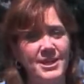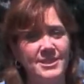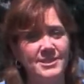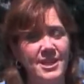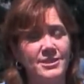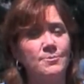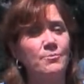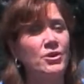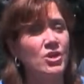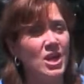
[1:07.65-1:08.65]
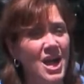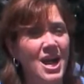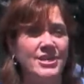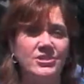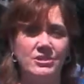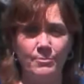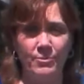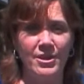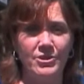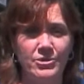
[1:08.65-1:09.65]
insects but are kind to the
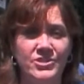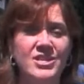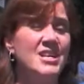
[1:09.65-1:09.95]
predators